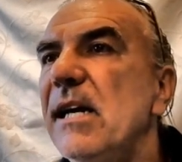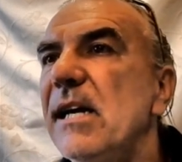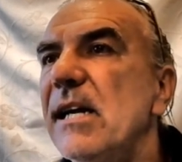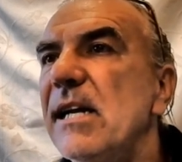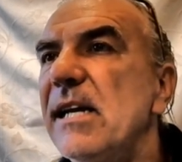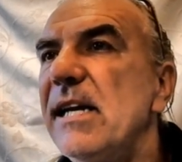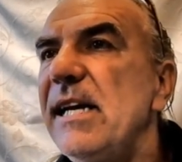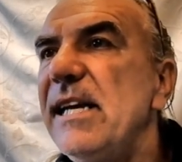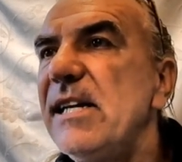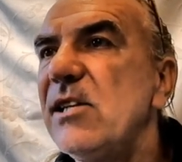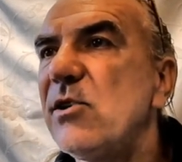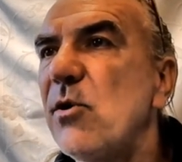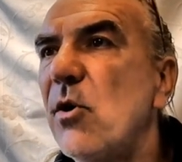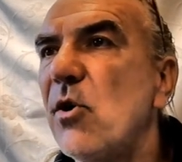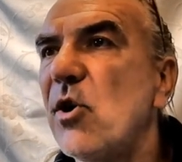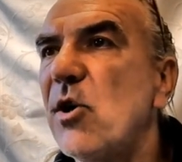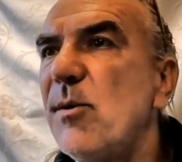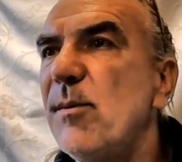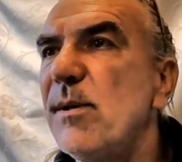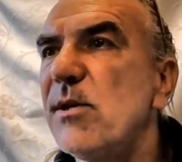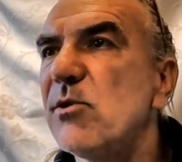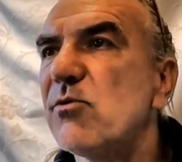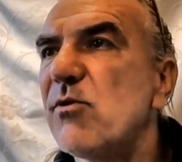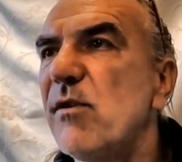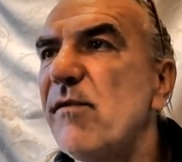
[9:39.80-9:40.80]
Leaked
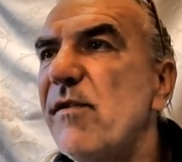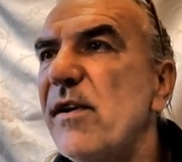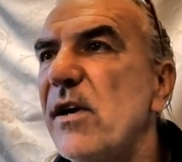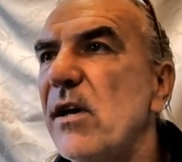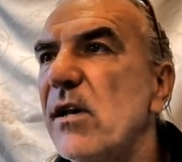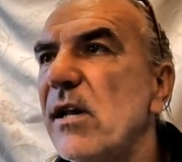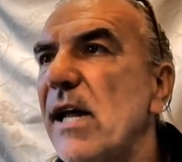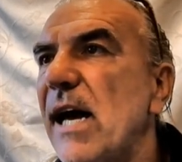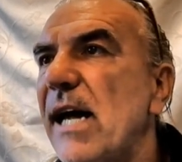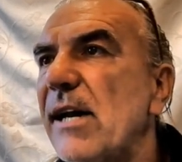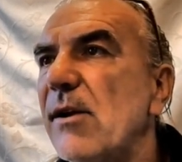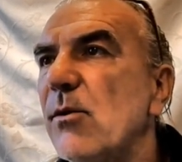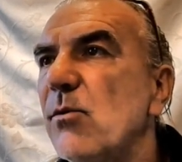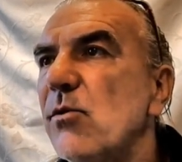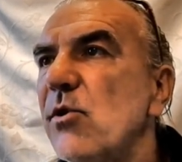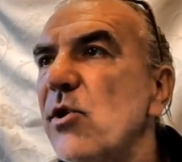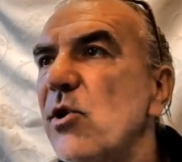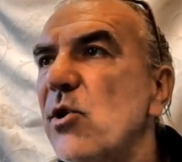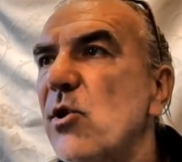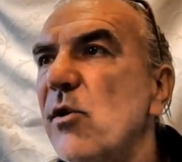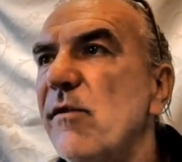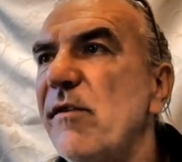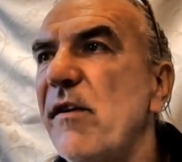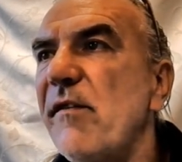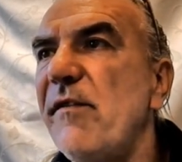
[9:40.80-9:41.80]
documents reveal an
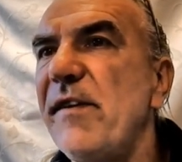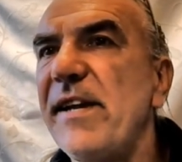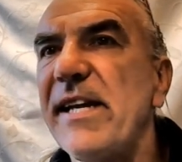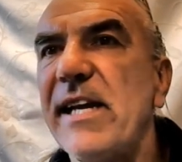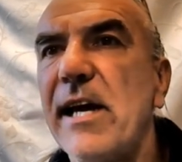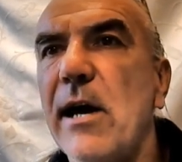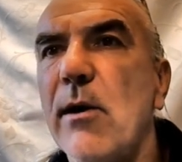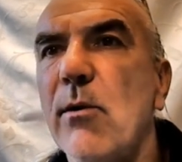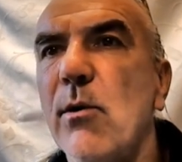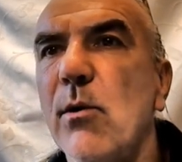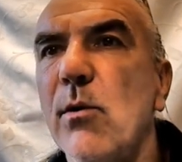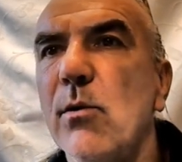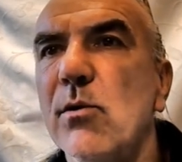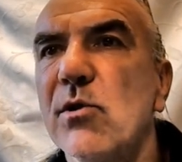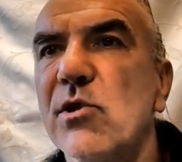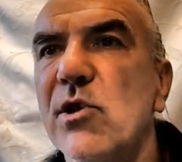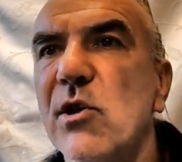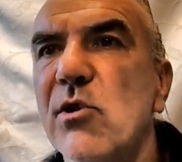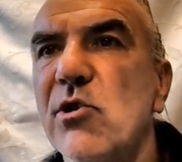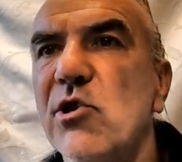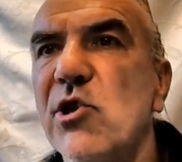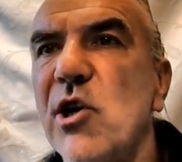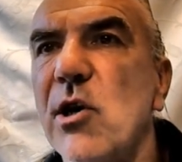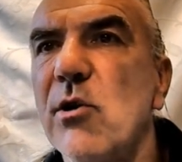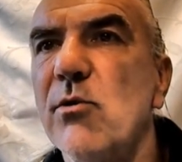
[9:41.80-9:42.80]
undercover video
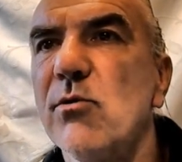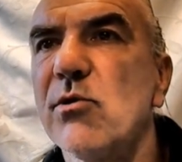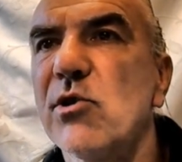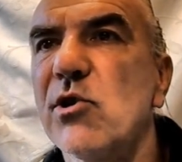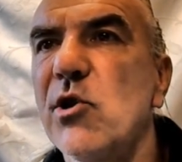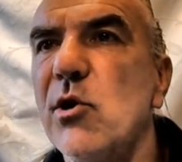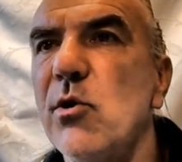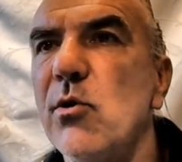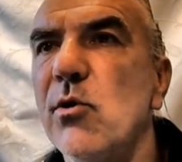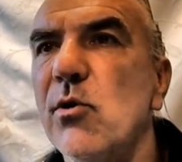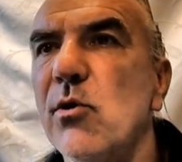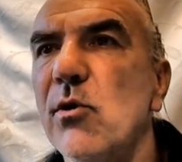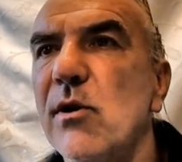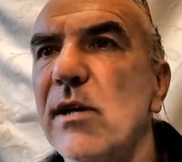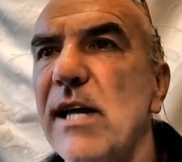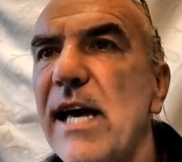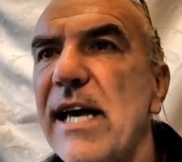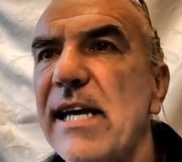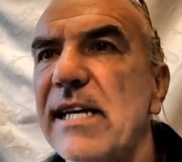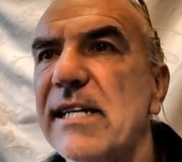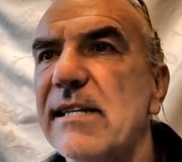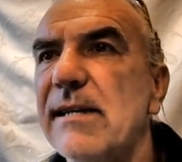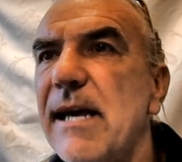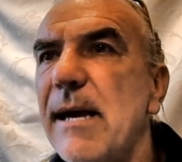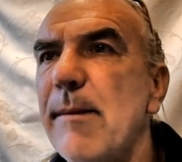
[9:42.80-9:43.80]
also shows Google
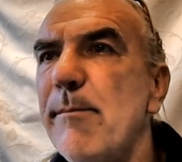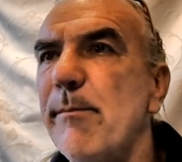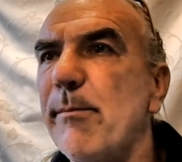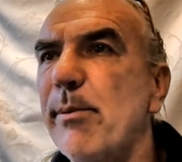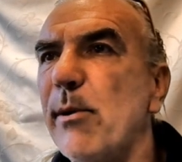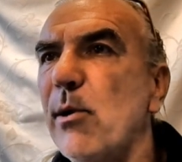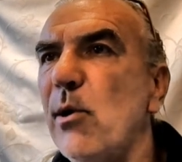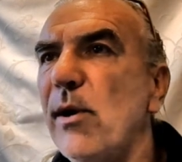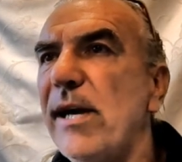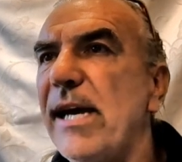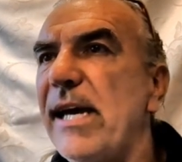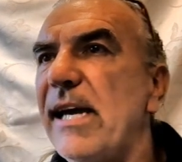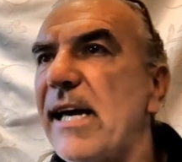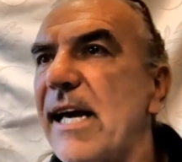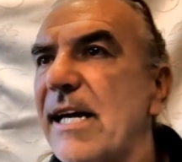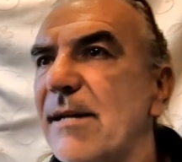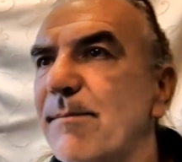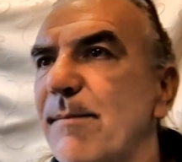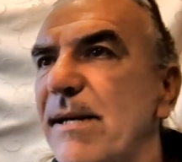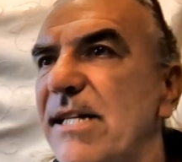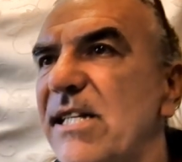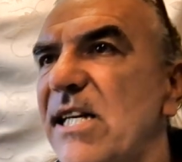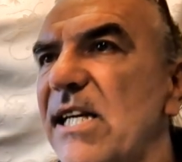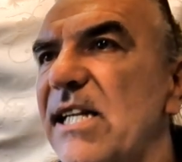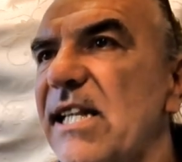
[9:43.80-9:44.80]
employee
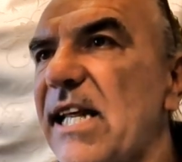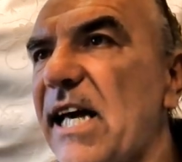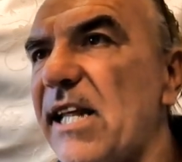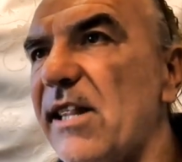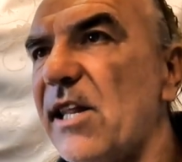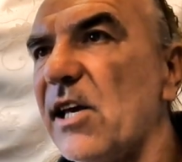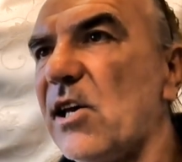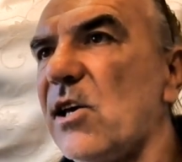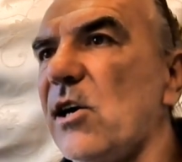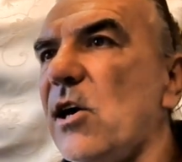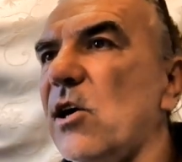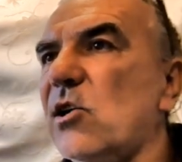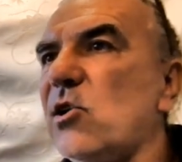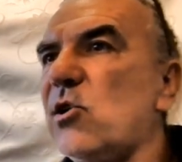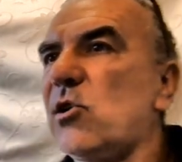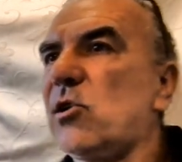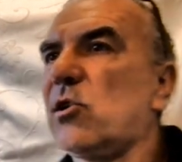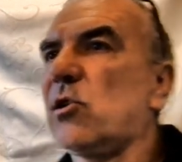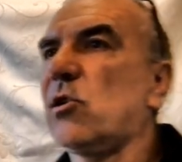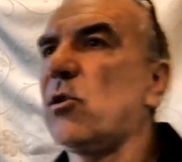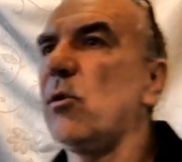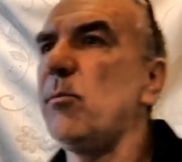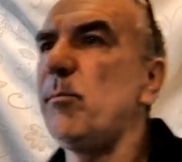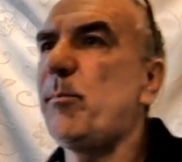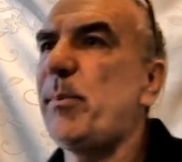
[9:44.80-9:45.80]
admitting that the
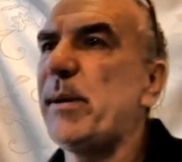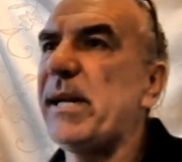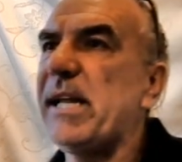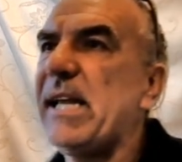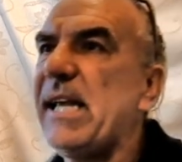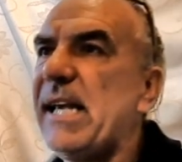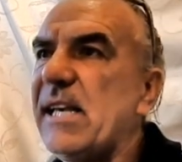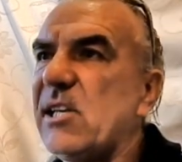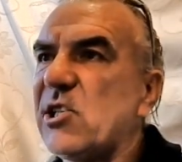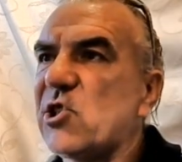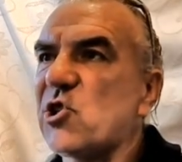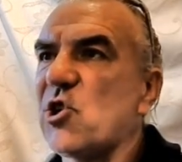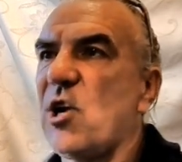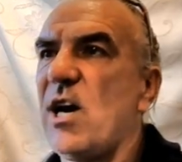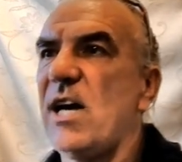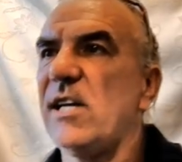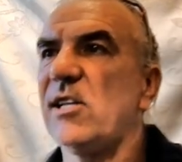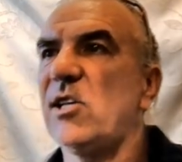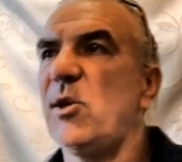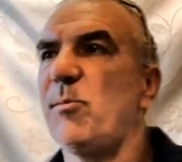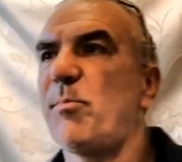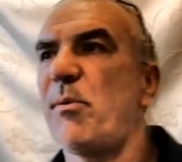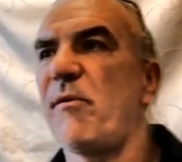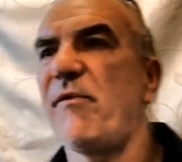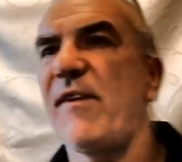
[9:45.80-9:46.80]
company is trying
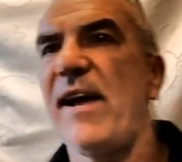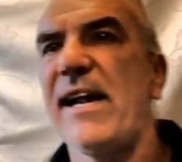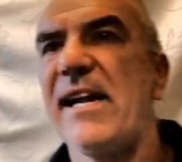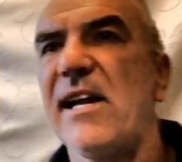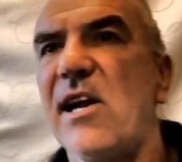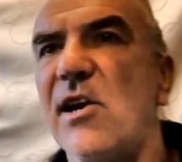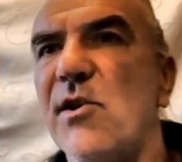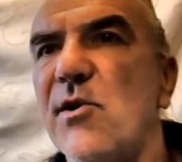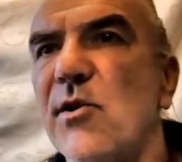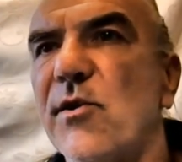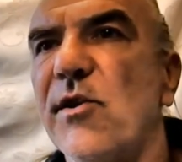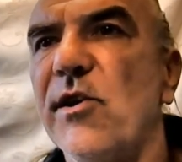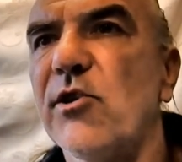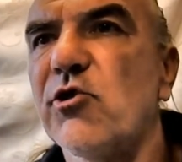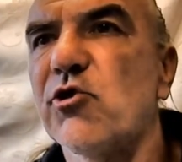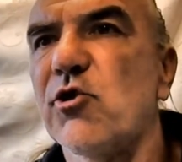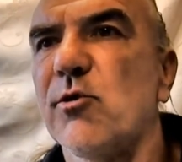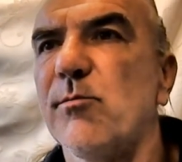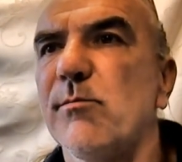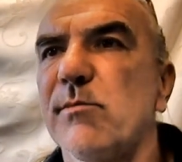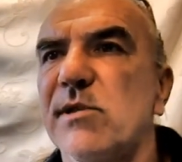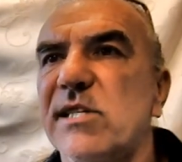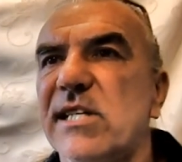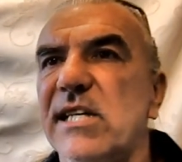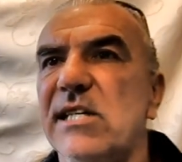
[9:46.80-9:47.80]
to prevent another
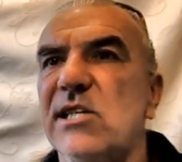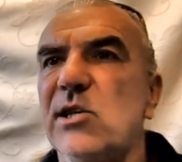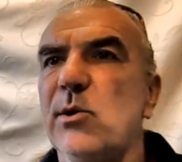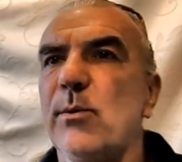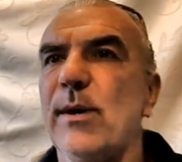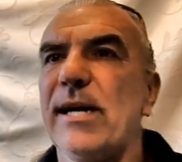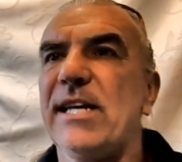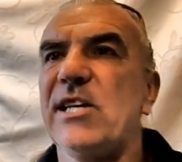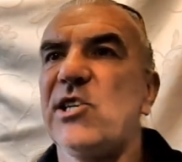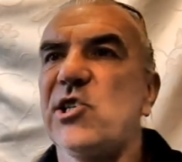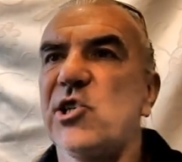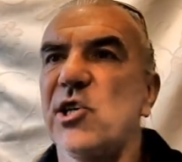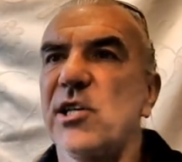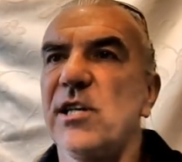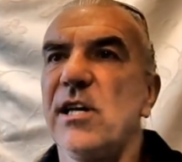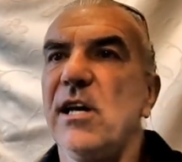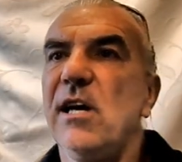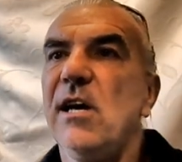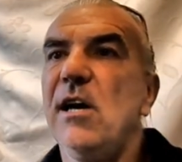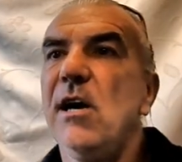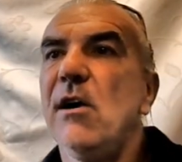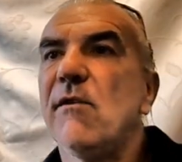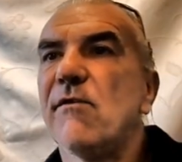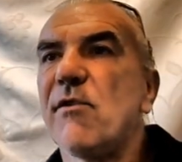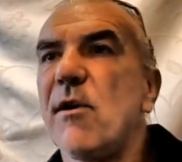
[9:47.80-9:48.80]
Trump situation
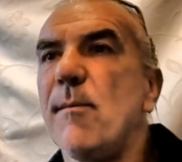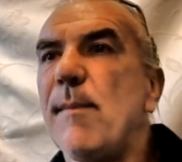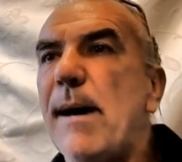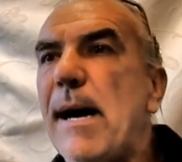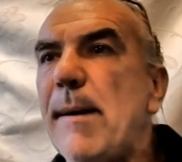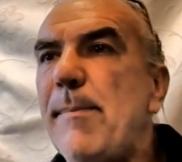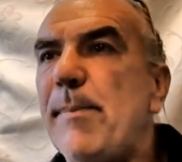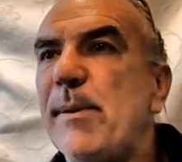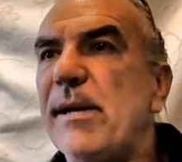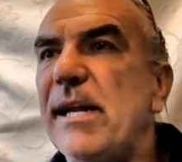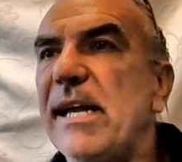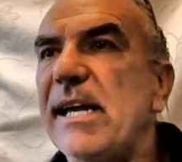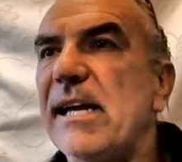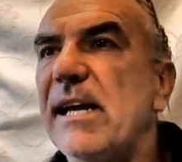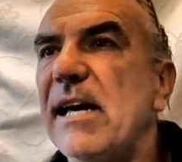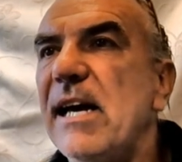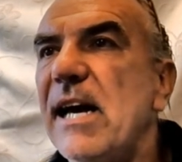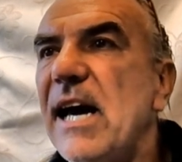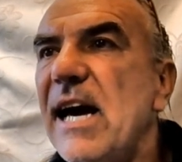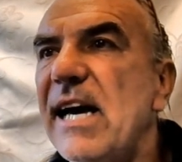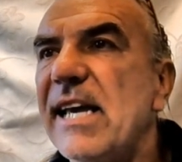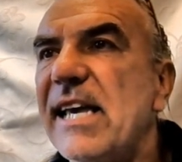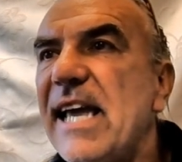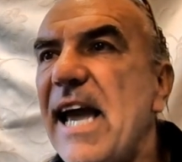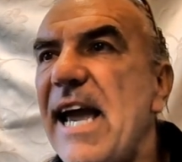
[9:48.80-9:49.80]
from happening
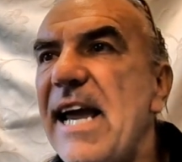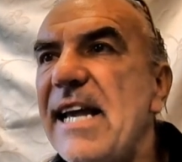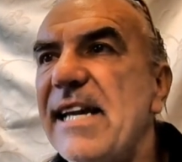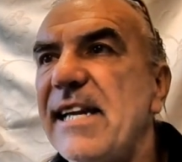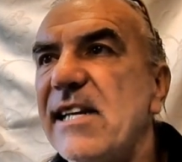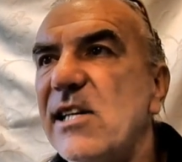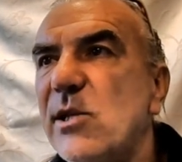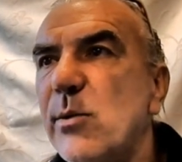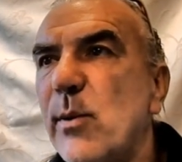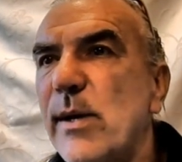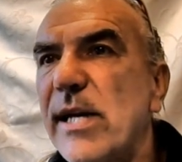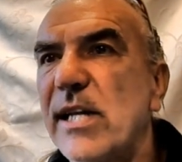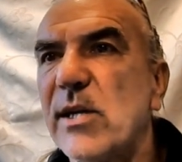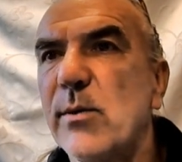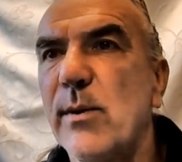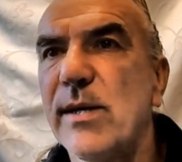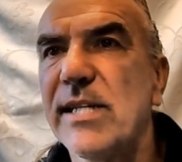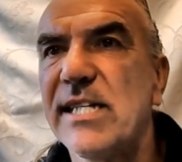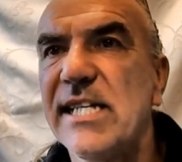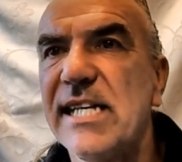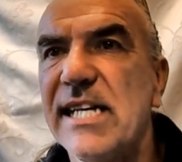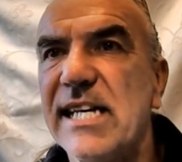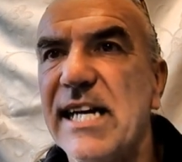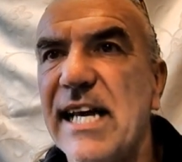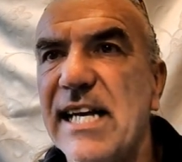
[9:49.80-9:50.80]
again in
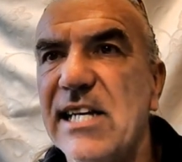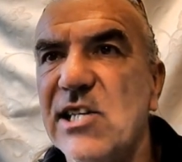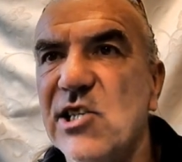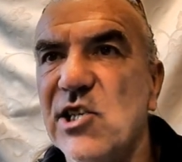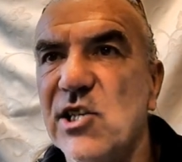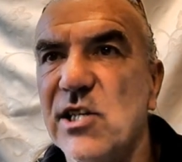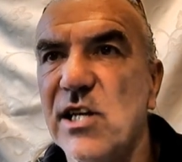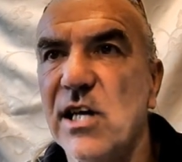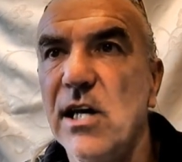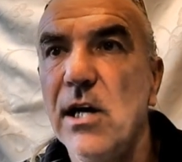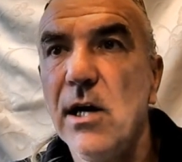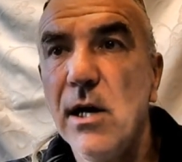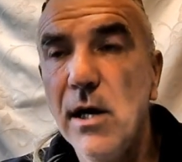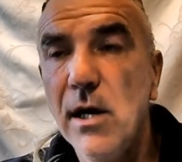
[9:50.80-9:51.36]
2020 election.